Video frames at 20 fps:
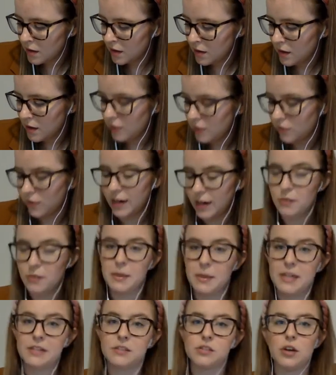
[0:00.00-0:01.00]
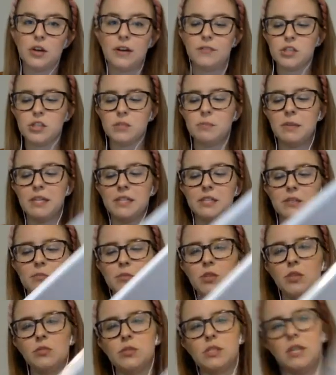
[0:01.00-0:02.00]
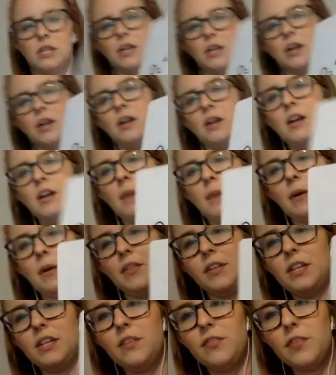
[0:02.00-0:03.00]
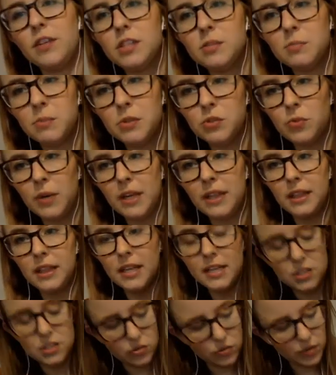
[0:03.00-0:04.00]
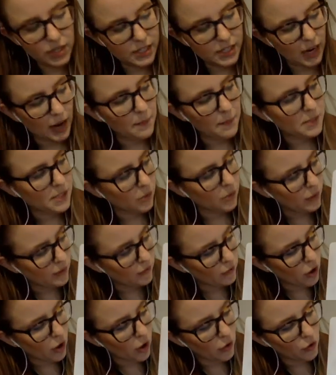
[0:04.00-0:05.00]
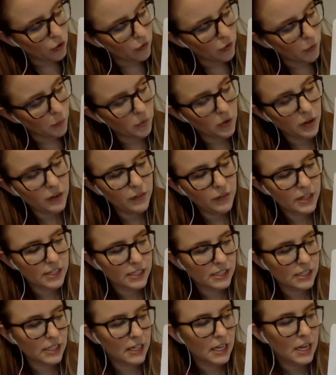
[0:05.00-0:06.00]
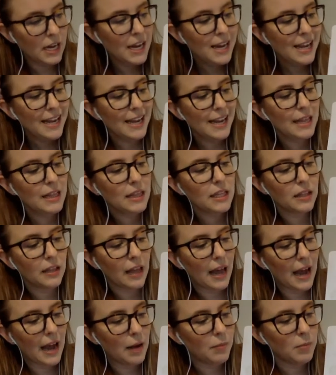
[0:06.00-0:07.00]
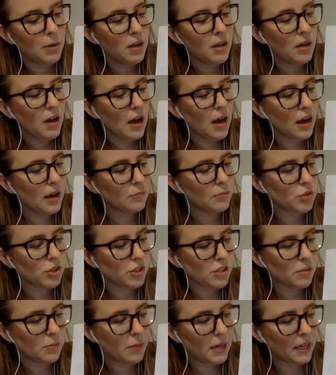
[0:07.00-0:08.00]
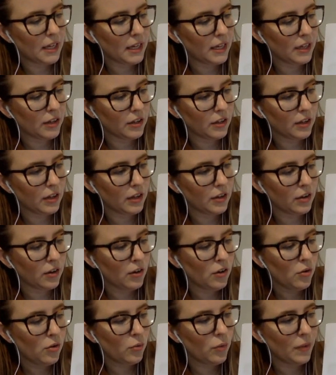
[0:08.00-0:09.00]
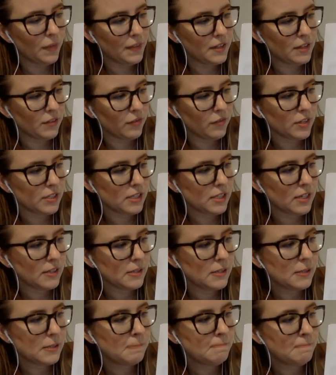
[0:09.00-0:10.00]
environment. So I've just made some notes here about the difference between these three types that we've gone over previously in the lab, just to make it clear what the difference is.